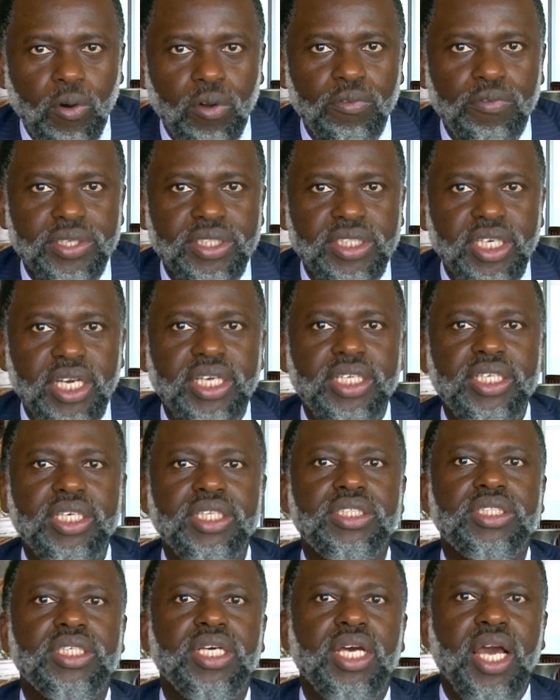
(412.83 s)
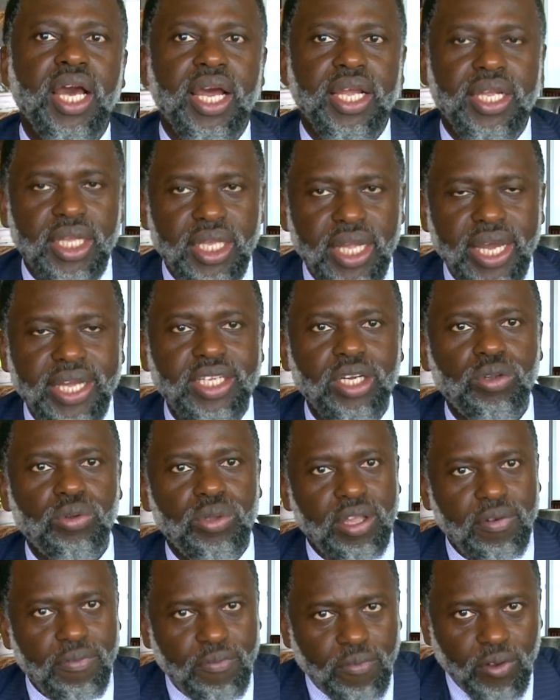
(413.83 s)
conversations related to
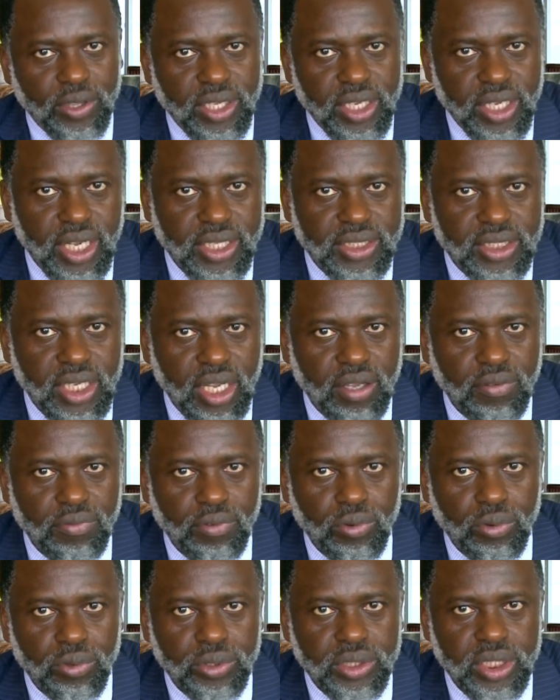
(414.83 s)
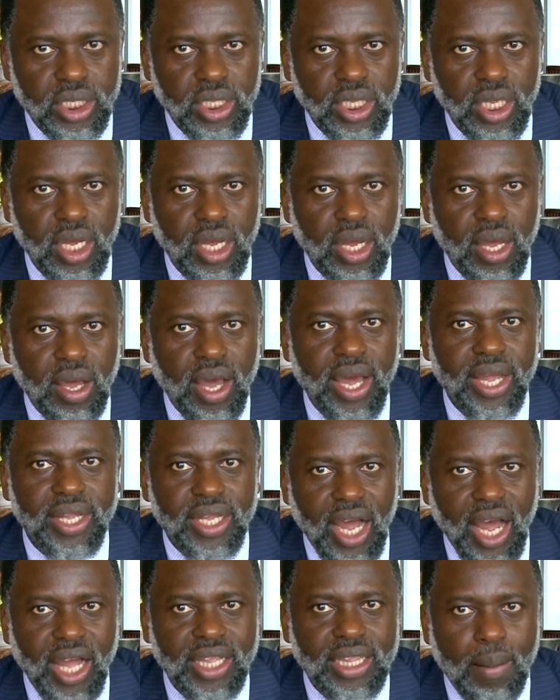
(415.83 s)
the fourth industrial revolution
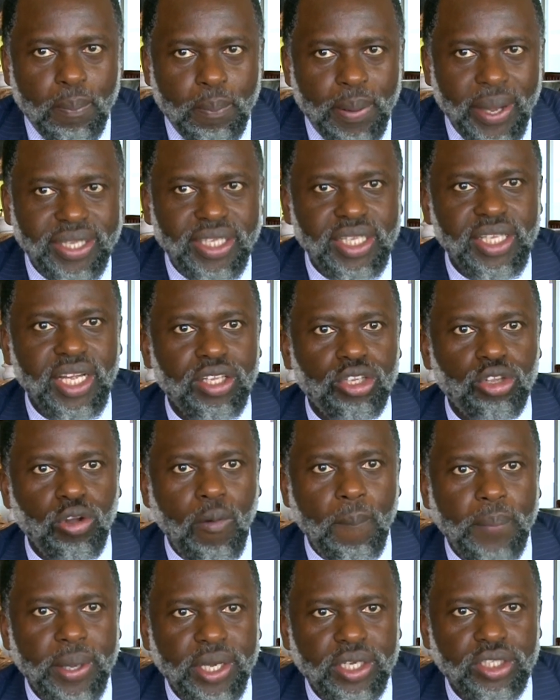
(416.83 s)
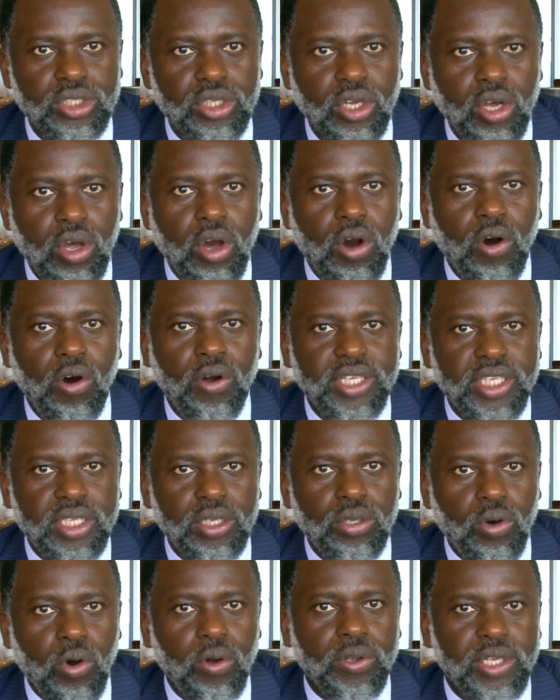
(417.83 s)
and other pertinent topics on
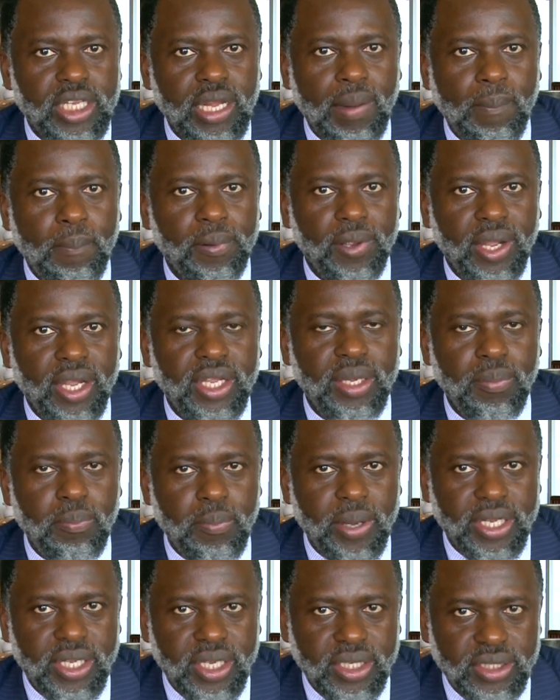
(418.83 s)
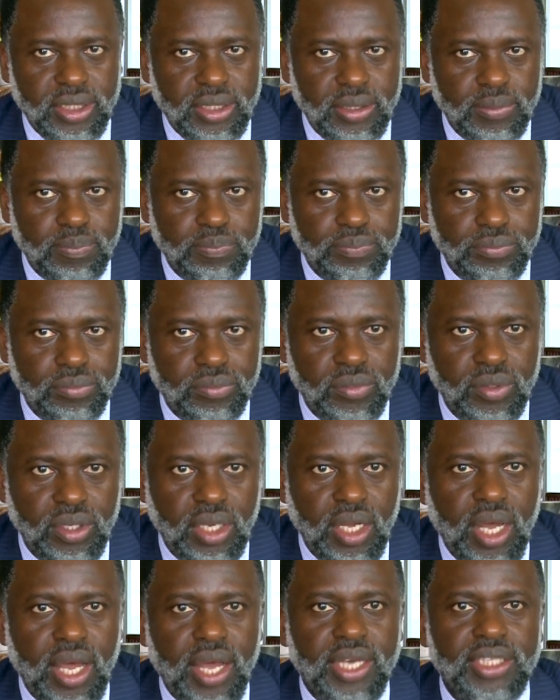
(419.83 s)
contemporary matters.
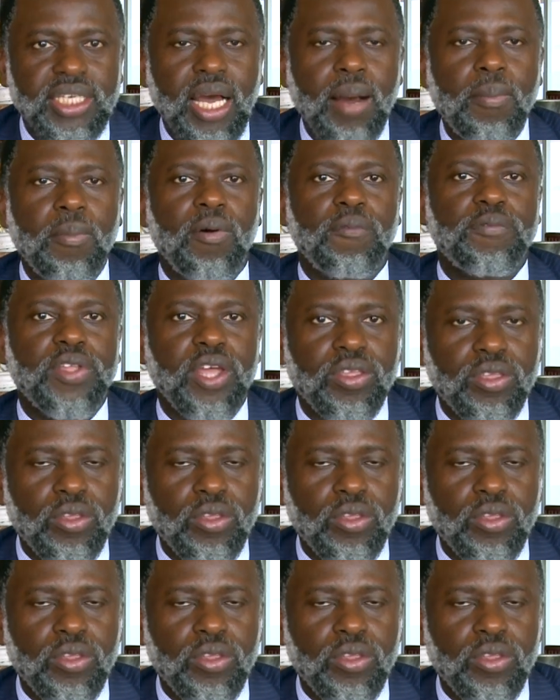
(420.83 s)
Some of the